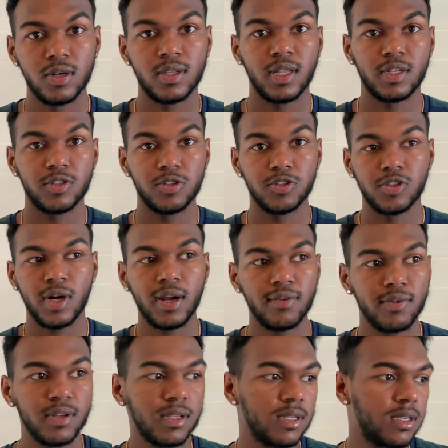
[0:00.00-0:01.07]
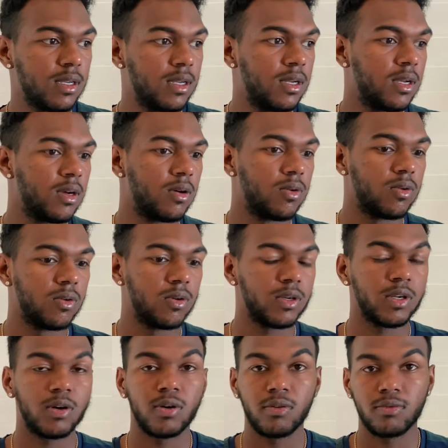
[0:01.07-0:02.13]
like you're driving or
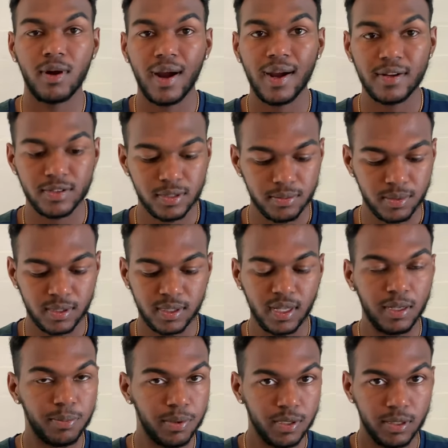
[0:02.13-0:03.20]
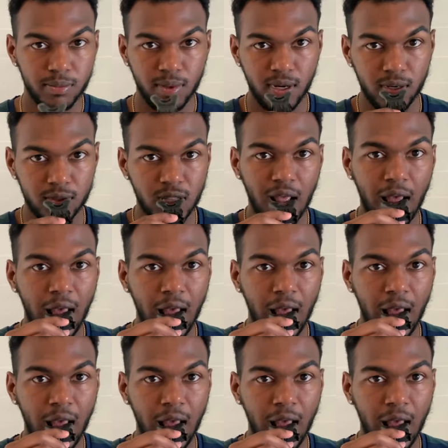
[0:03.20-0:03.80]
you're on a ride or something like that, you put it in your mouth,